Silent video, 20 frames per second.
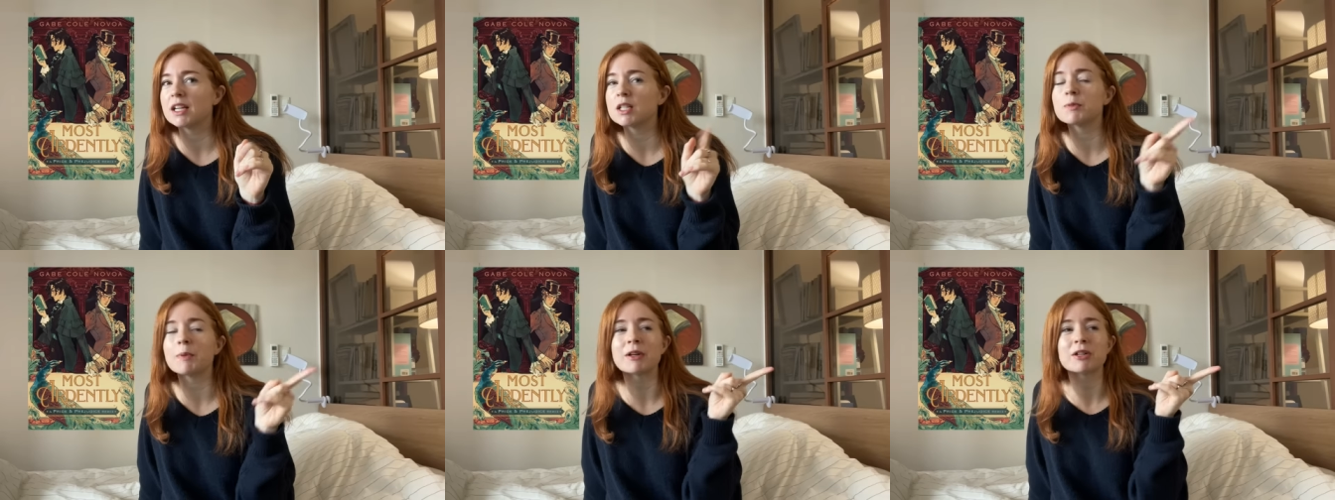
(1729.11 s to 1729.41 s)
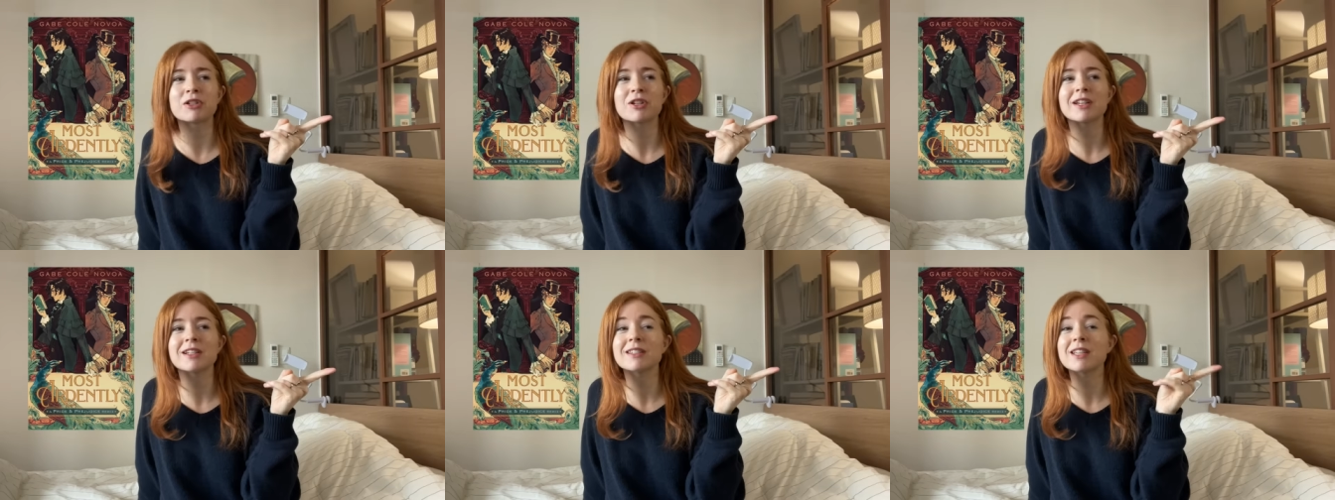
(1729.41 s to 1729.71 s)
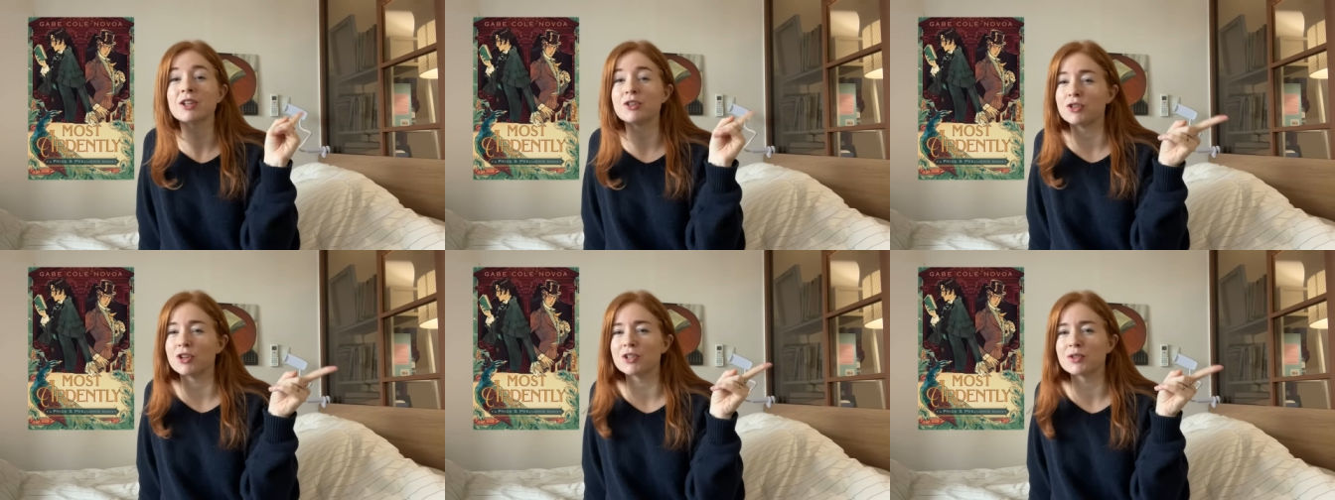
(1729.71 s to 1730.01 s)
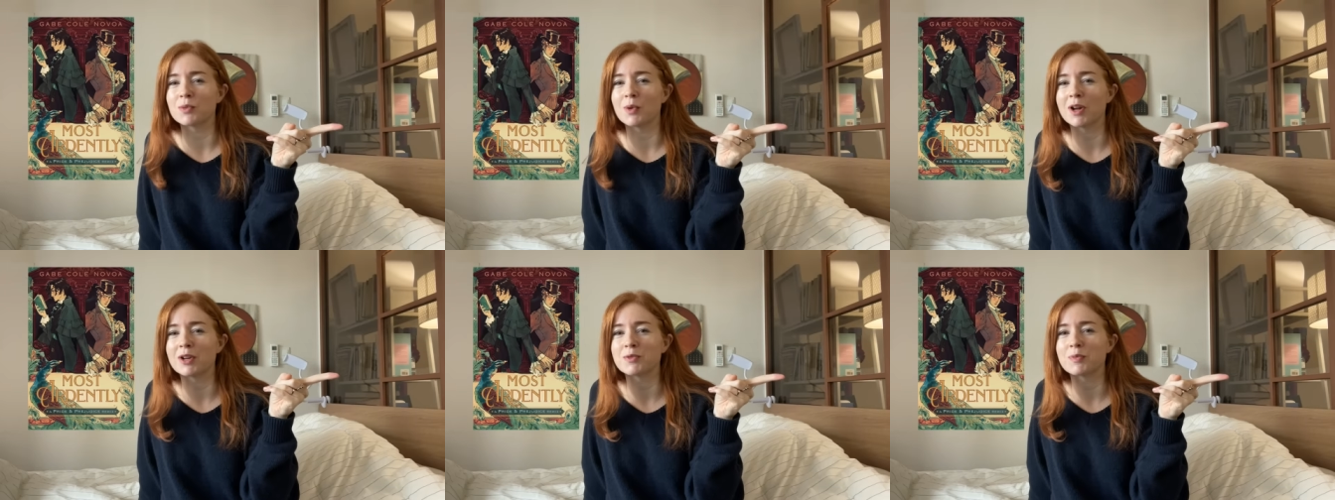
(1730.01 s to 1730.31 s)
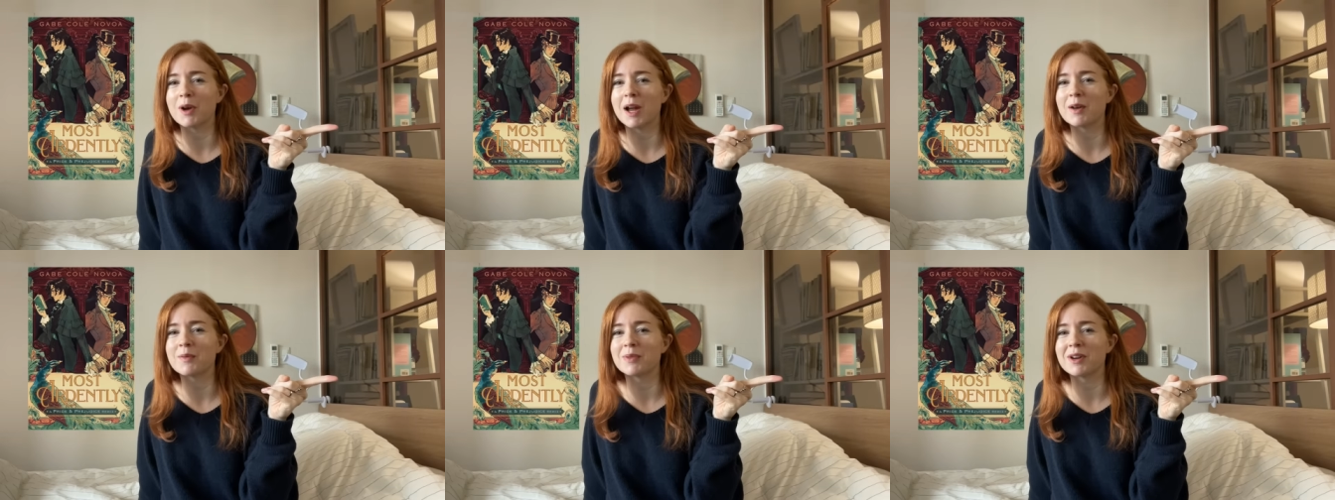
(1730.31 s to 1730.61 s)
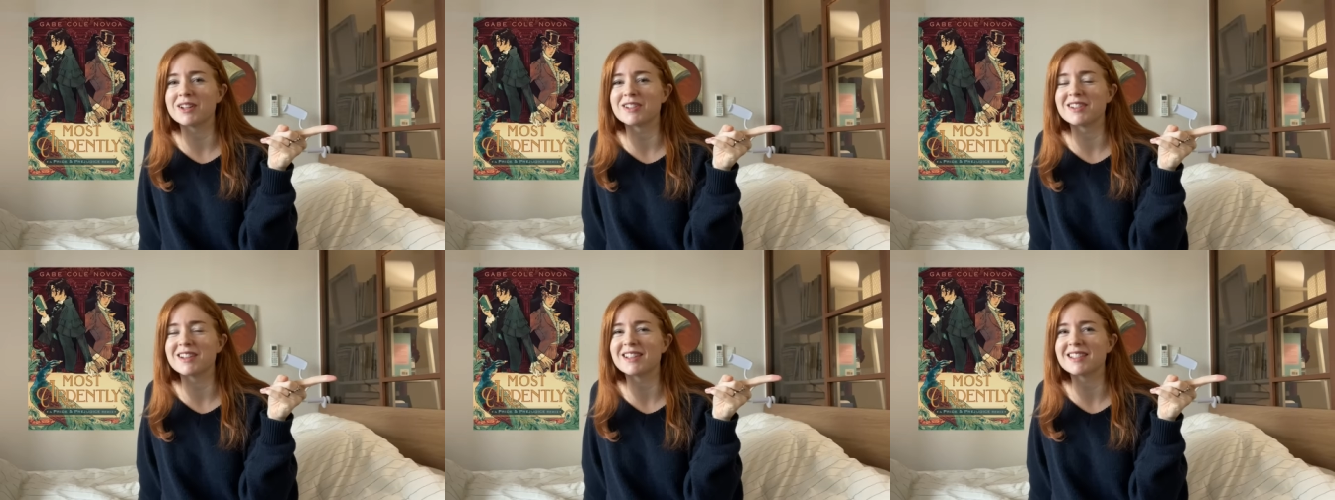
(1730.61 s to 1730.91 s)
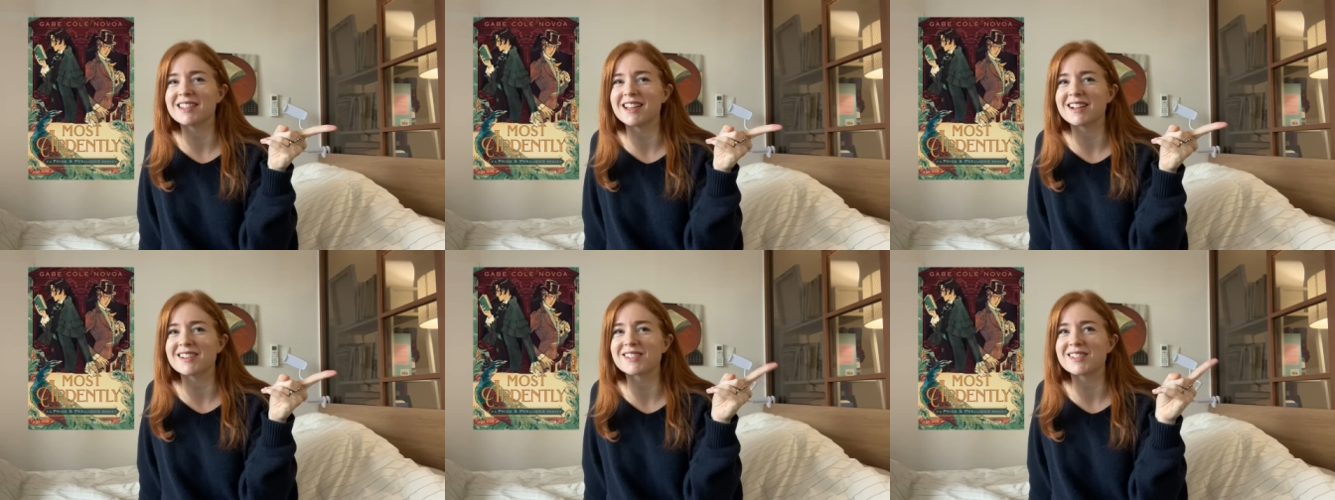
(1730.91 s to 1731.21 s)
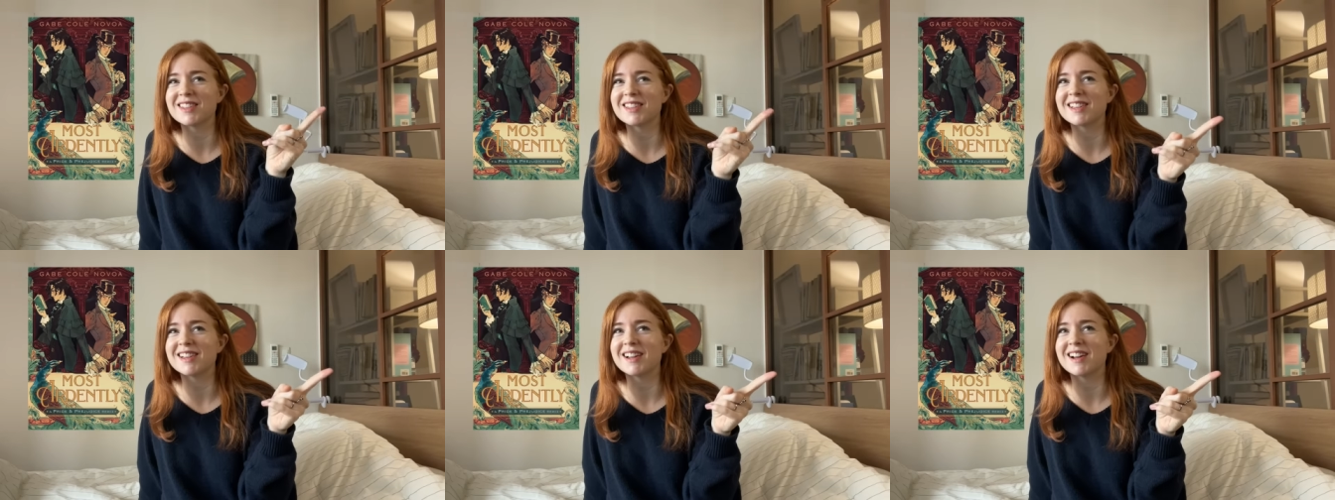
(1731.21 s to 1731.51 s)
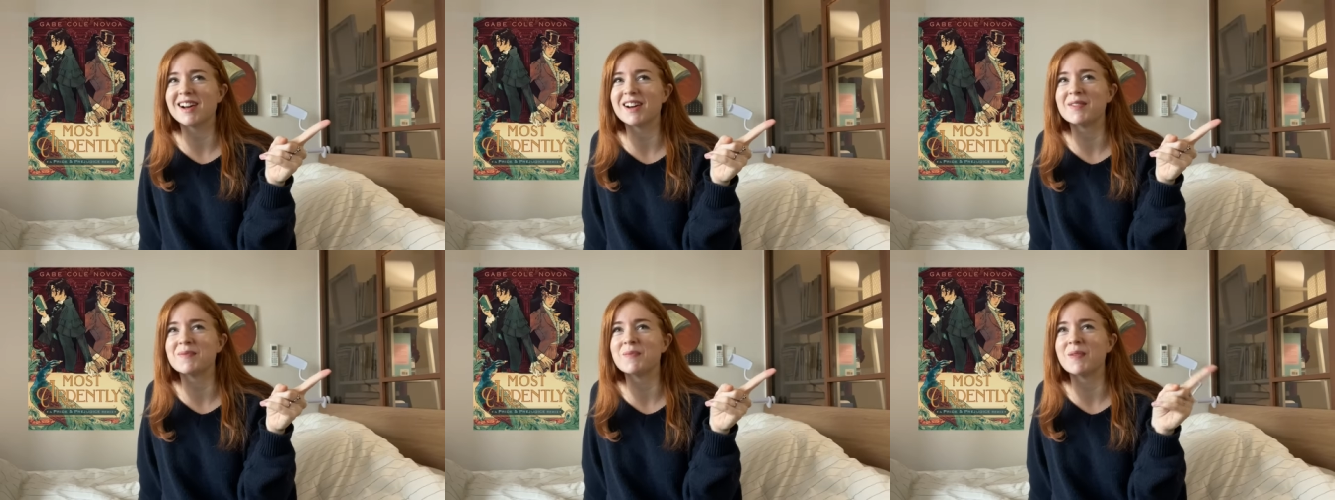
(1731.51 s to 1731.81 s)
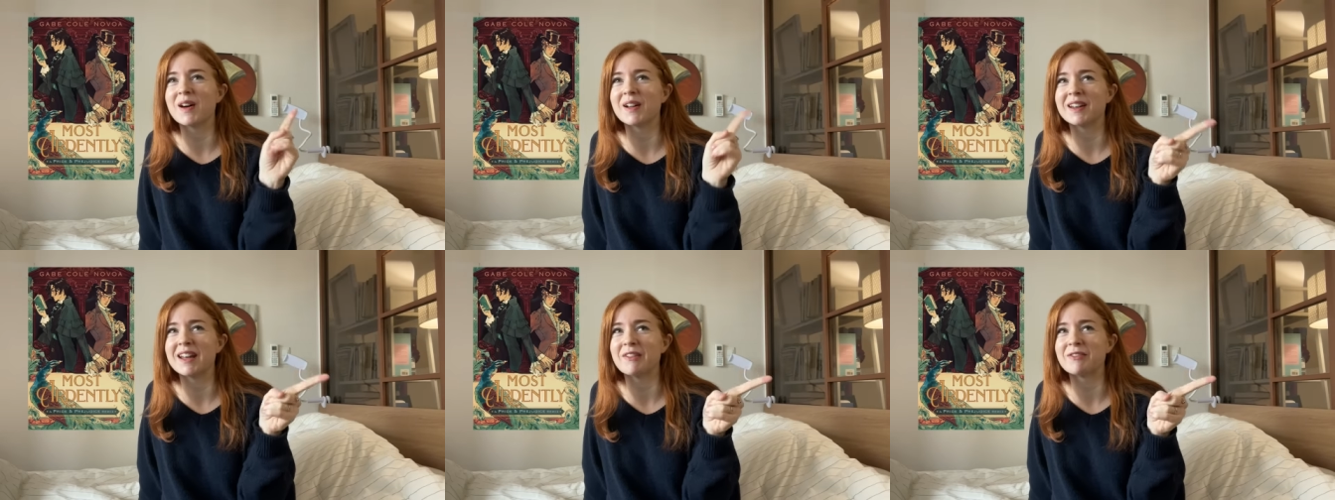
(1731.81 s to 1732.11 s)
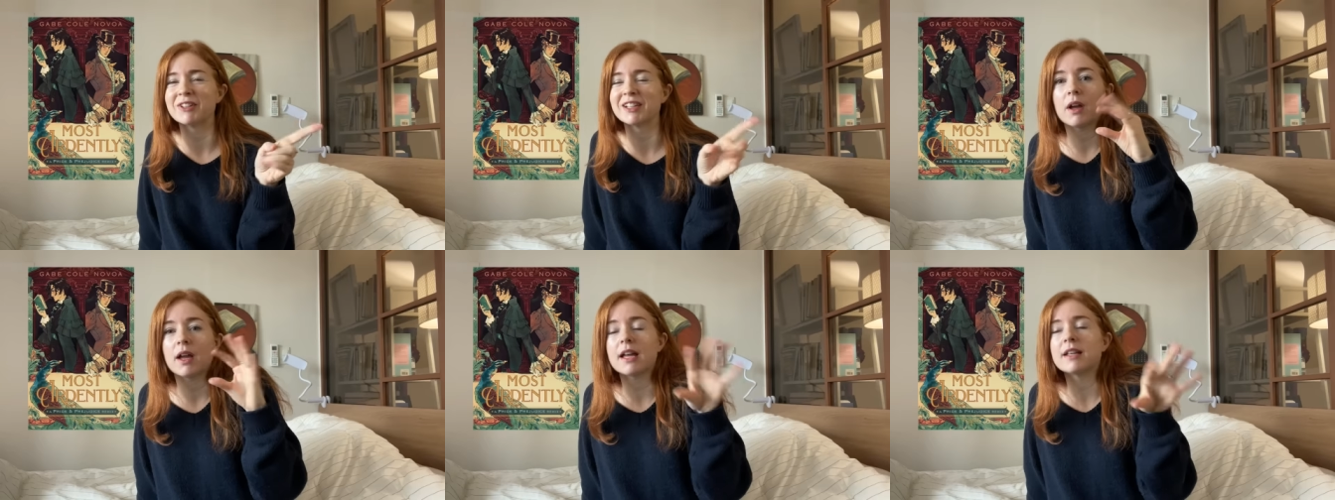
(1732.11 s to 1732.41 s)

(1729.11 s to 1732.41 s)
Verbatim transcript: especially because I just watched Pride and Prejudice actually on Netflix.